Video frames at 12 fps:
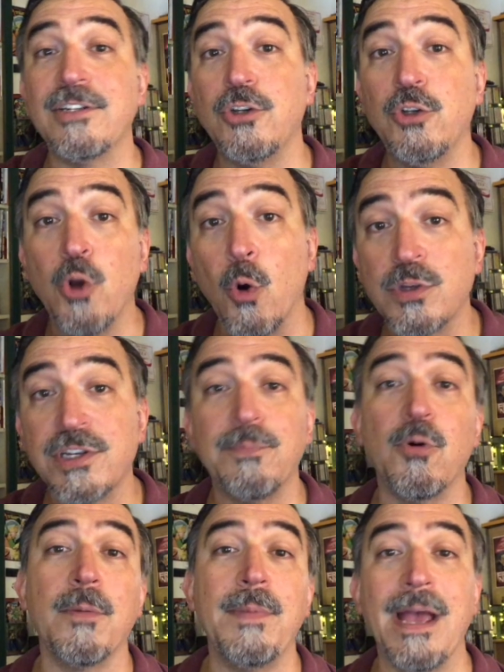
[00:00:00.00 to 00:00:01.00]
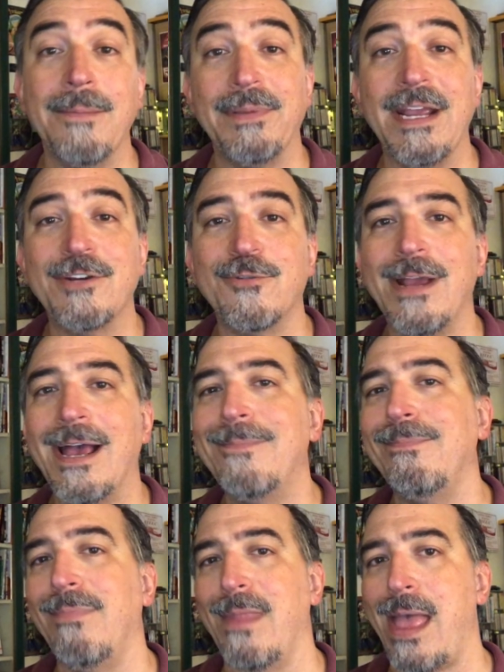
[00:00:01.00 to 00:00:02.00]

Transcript: go support me on Patreon,